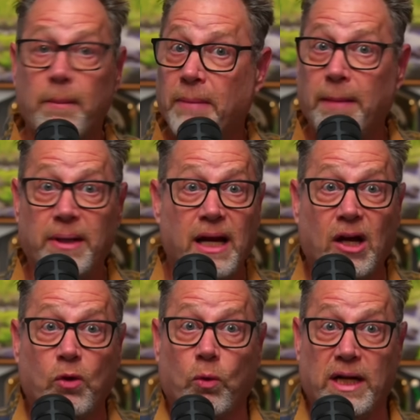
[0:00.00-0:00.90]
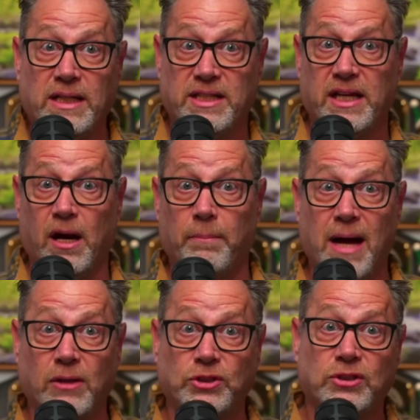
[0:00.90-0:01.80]
maybe not crazy
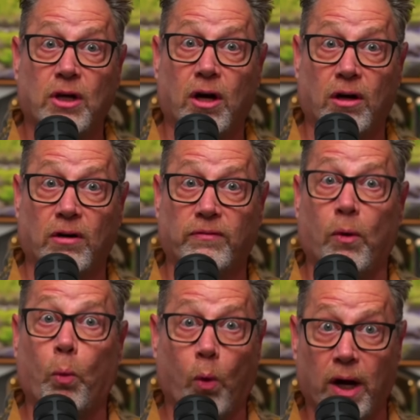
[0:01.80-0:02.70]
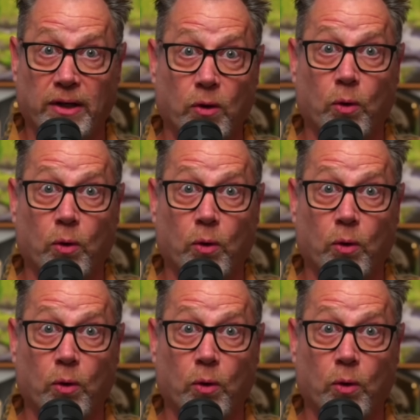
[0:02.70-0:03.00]
amounts of one